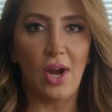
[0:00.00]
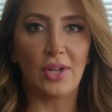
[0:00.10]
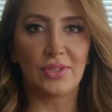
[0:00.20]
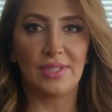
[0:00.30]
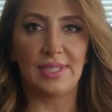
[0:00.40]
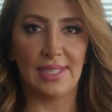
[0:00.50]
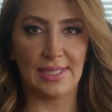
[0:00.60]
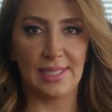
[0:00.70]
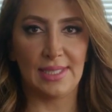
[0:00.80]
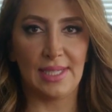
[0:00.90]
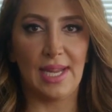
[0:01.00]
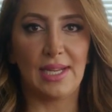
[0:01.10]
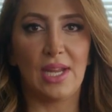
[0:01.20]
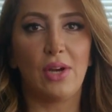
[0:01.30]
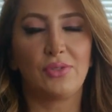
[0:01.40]
how to detect it,
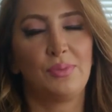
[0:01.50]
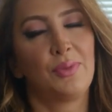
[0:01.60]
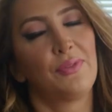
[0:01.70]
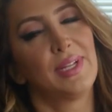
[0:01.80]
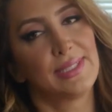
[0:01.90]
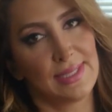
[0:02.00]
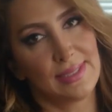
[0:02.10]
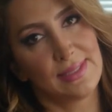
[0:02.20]
and how to prevent it.